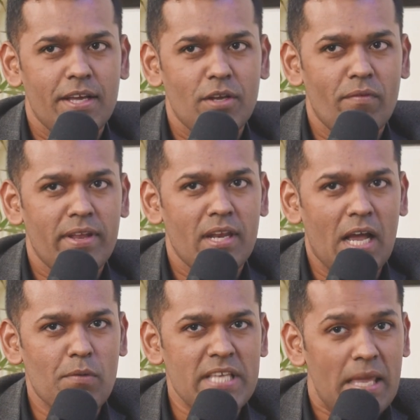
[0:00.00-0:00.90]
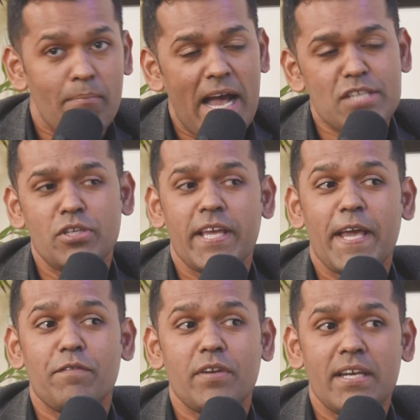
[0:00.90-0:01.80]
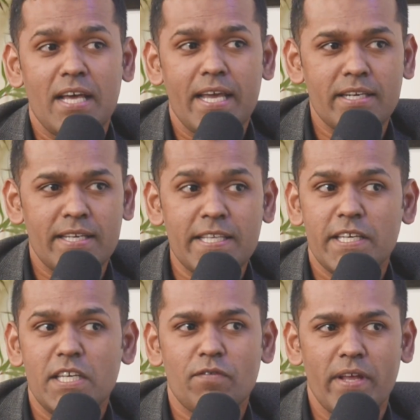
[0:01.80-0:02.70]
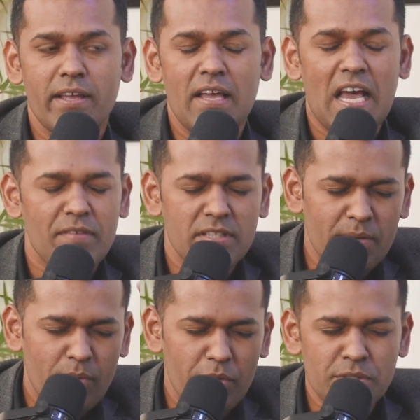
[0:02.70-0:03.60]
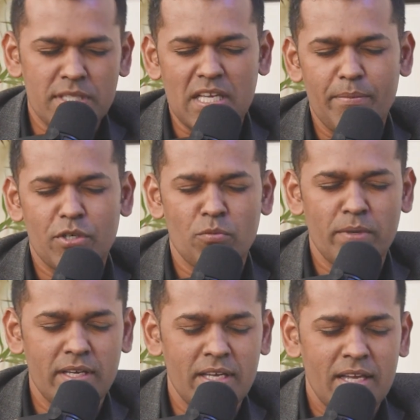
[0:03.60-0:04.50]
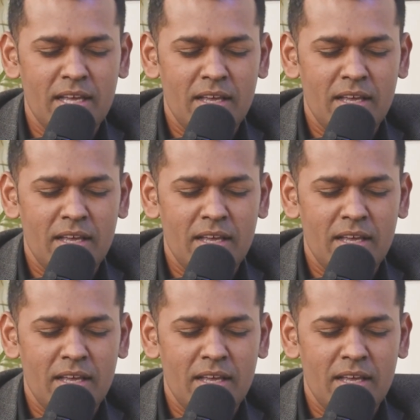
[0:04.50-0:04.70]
when I was imagining every night in the evening, having that producers coming to me,